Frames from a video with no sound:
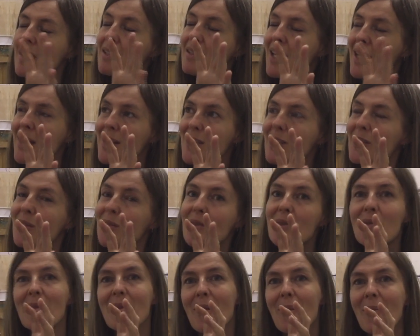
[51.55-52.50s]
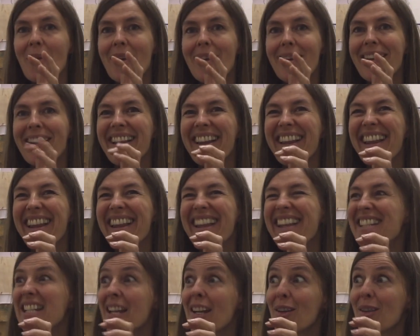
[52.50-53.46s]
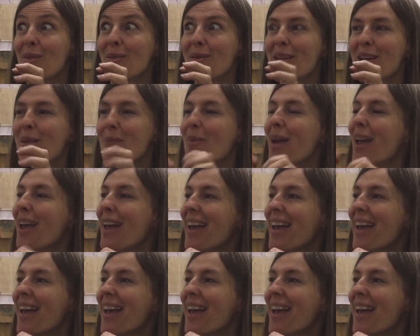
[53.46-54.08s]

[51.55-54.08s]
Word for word: tentacles, would that be a technical term?